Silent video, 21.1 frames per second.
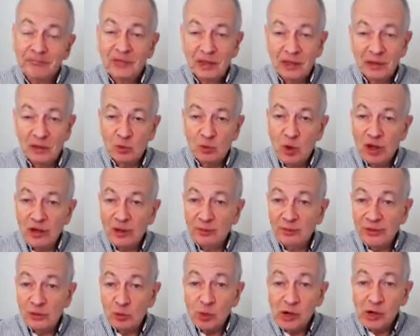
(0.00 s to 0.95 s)
You want to
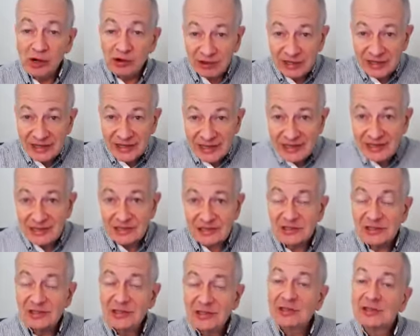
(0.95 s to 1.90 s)
be where he
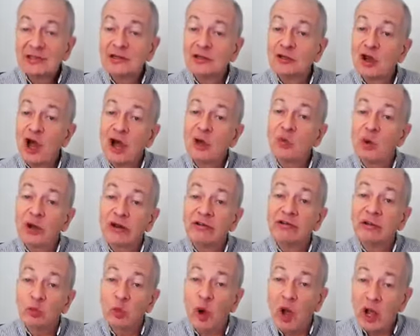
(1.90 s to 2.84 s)
is, not where
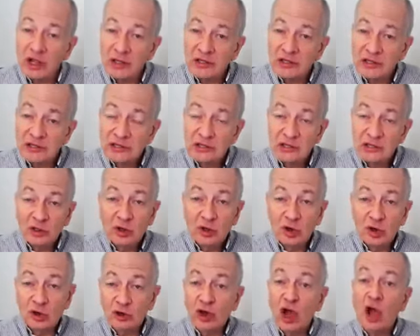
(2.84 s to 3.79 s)
he was,
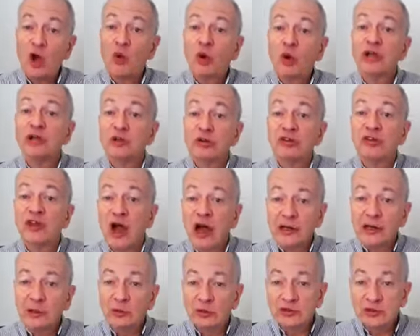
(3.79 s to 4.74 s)
or not where you thought
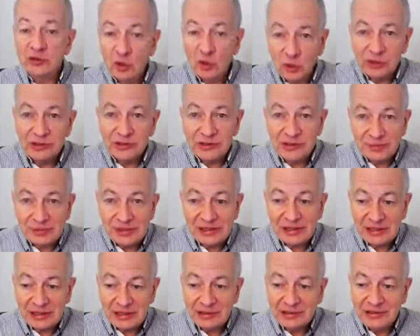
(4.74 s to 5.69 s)
he was going to
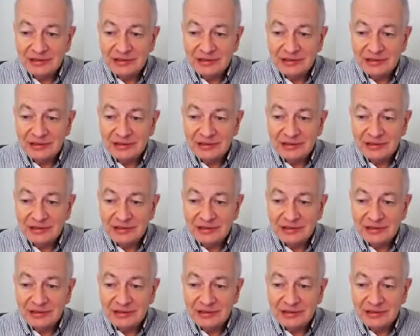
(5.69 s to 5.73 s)
be.